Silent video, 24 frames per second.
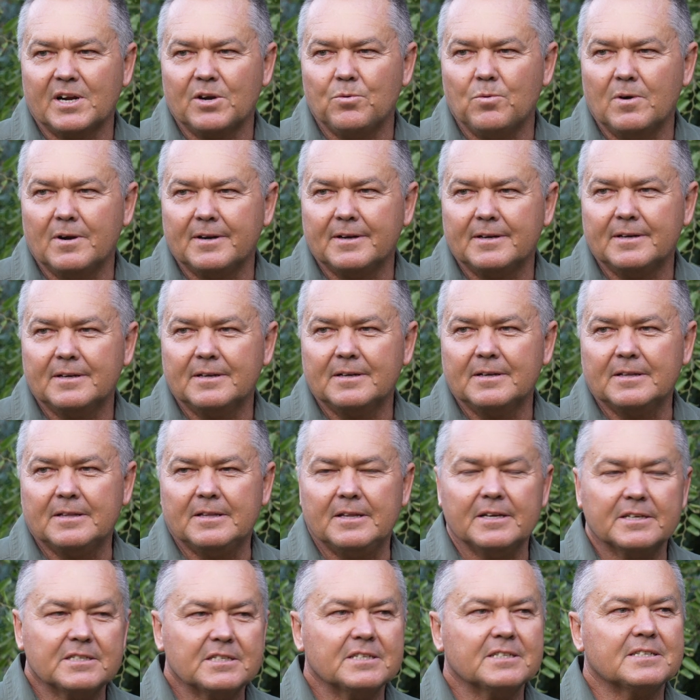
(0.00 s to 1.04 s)
I want.
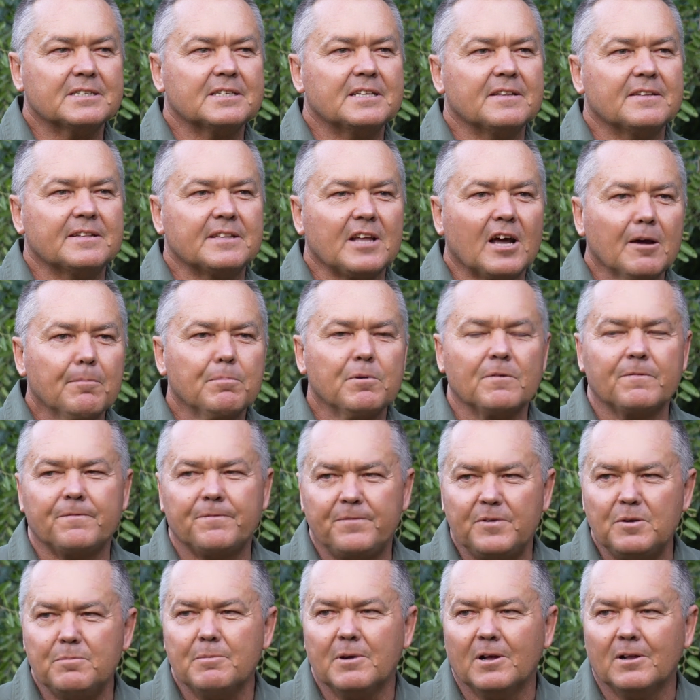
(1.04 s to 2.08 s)
This is the type of
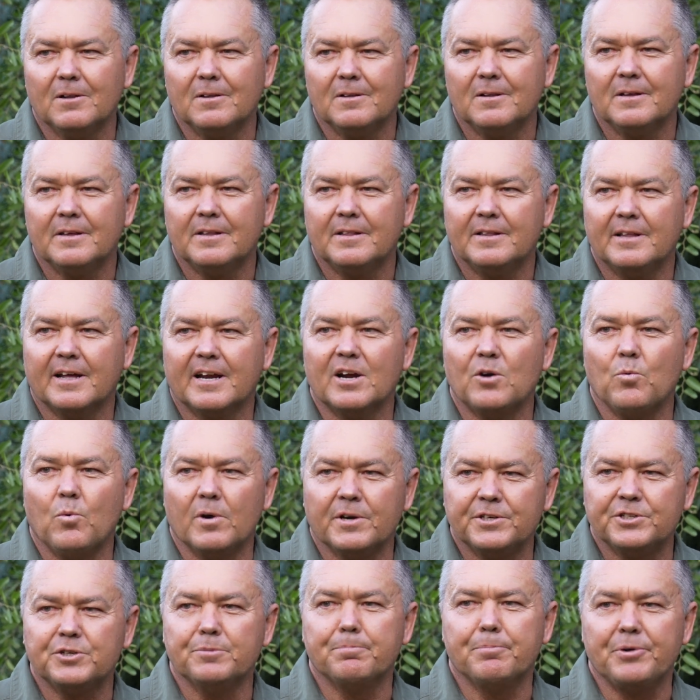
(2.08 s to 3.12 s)
female that I
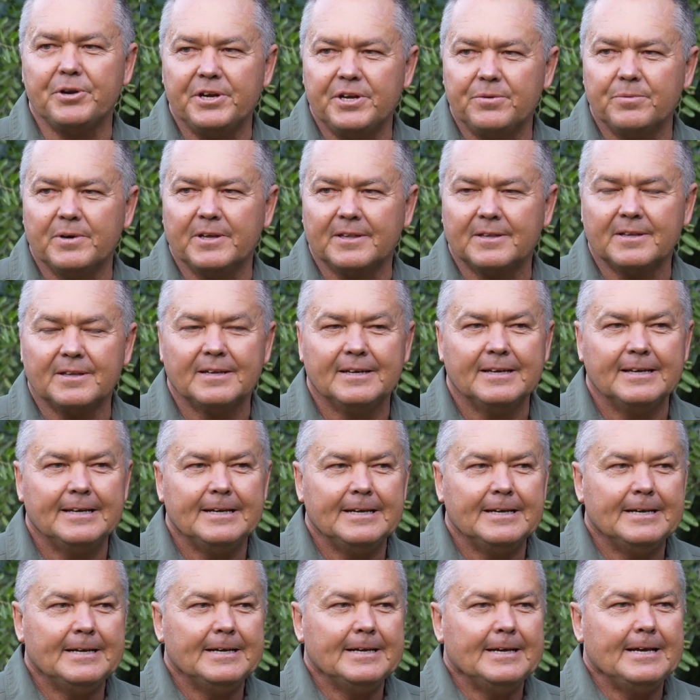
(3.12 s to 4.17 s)
want to breed with.
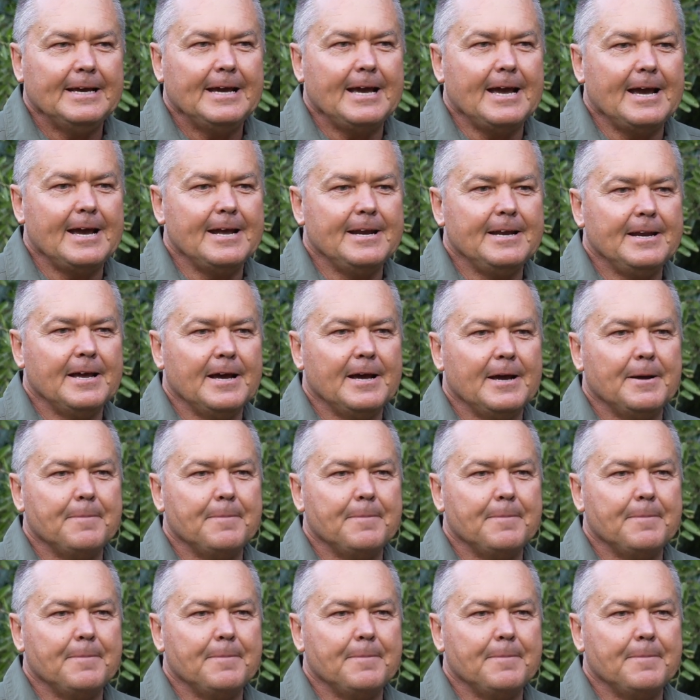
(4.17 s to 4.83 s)
And